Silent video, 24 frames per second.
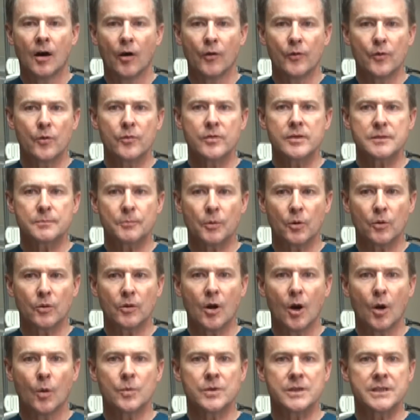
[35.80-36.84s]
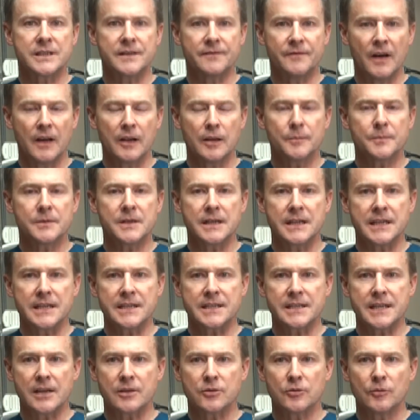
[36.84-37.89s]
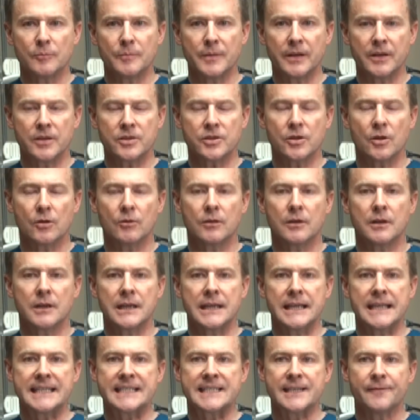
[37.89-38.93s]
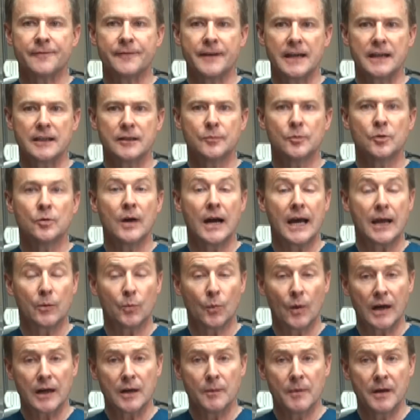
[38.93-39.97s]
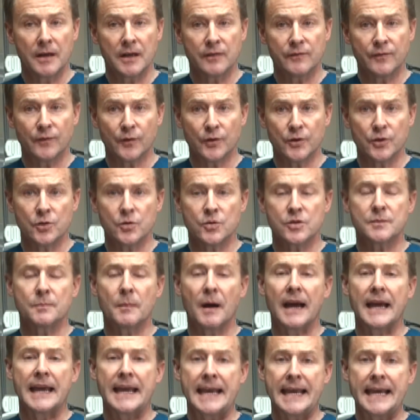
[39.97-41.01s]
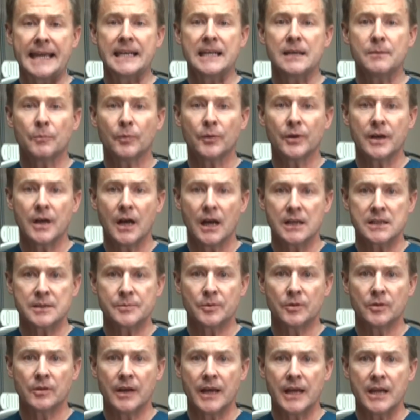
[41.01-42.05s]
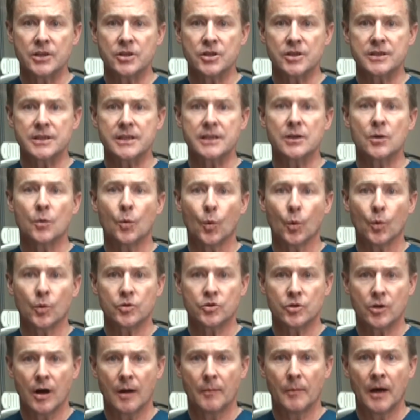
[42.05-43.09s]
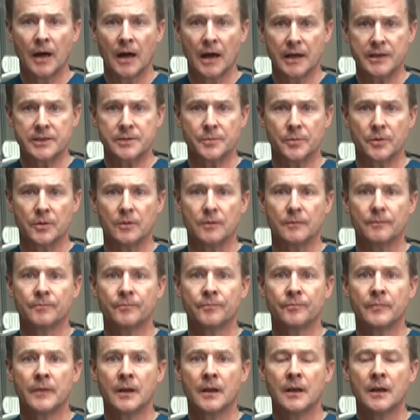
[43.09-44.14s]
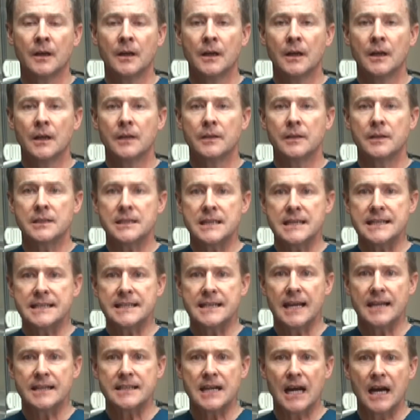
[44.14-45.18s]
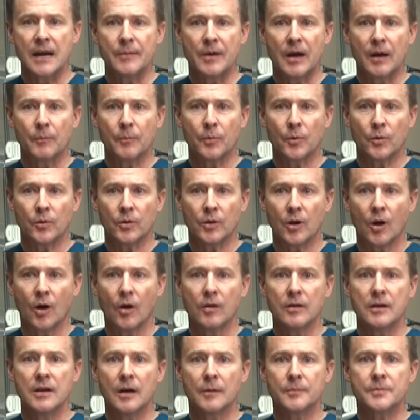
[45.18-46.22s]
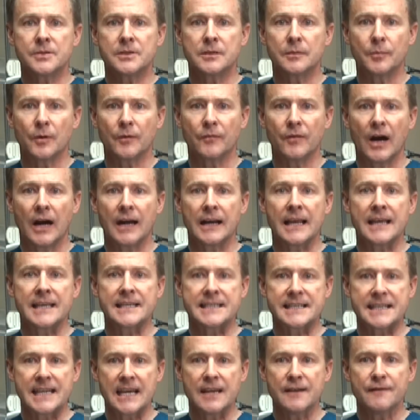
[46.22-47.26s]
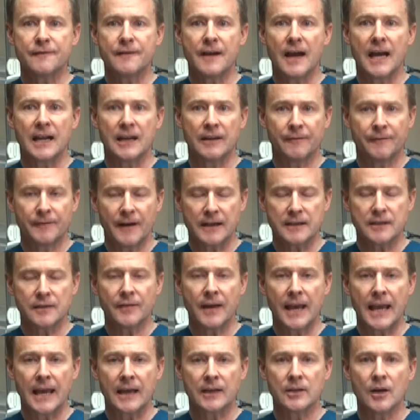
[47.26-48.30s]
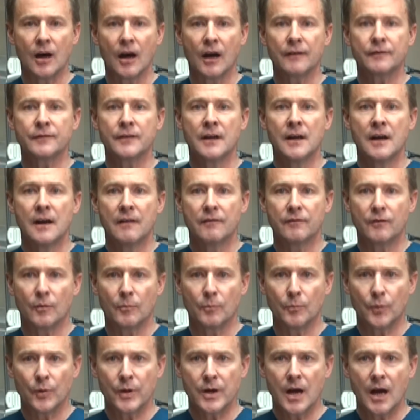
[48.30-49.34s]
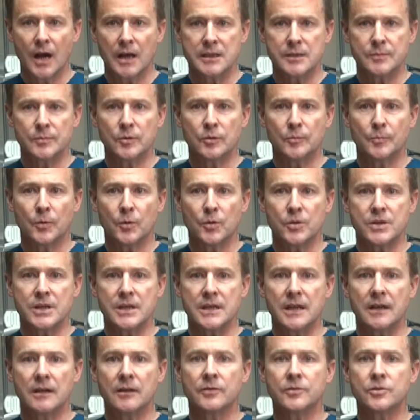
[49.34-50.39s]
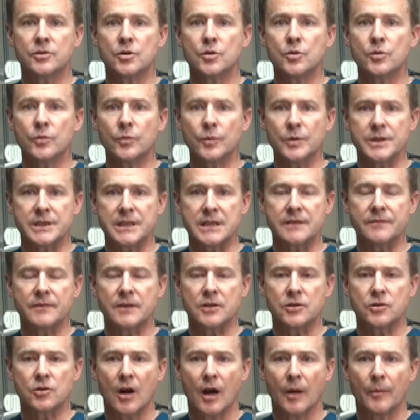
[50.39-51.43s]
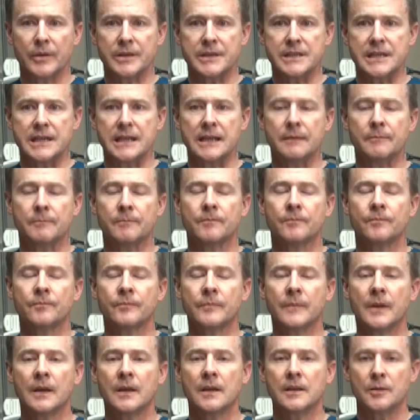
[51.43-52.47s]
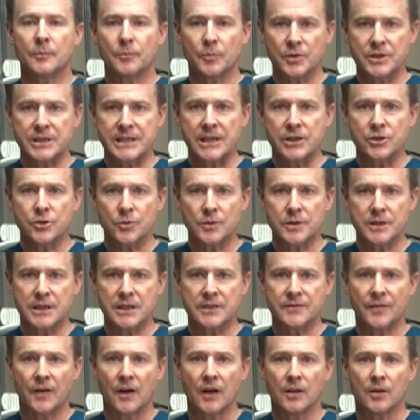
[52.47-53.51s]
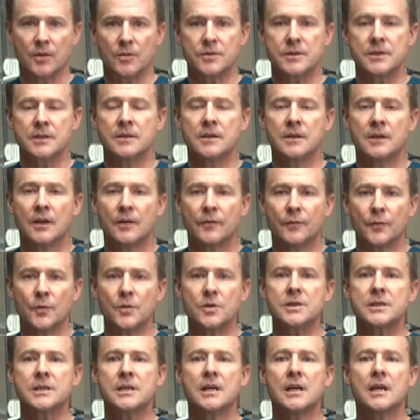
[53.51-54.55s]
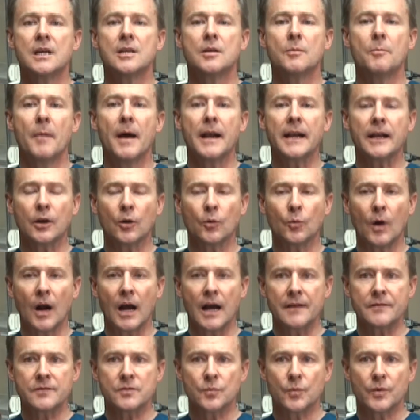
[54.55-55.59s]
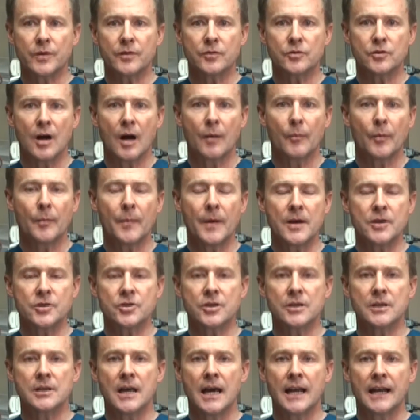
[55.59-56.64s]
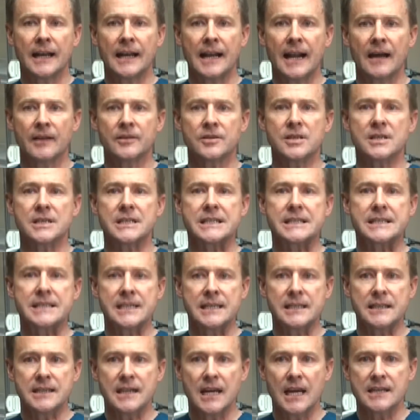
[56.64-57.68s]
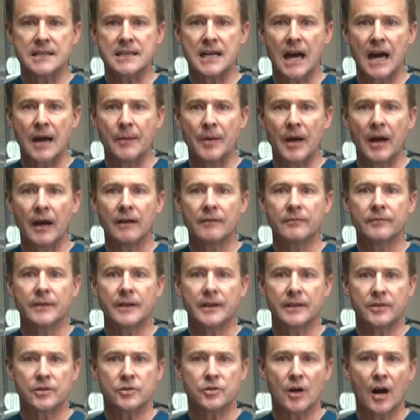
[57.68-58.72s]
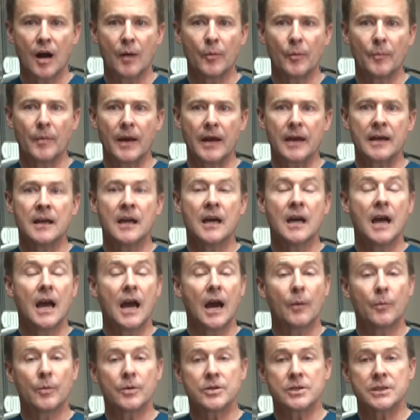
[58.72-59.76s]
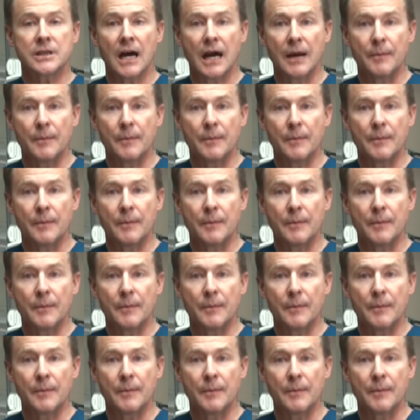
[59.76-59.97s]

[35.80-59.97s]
Although this protocol was developed in East Central Minnesota, it's available and recommended for use by any pre-hospital agency or trauma hospital. The TTA Timeout protocol helps to provide a safe and effective handoff from pre-hospital personnel to the receiving trauma team. The procedure is as follows. First, the medic arrives with the trauma patient and announces TTA Timeout in the trauma bay, at which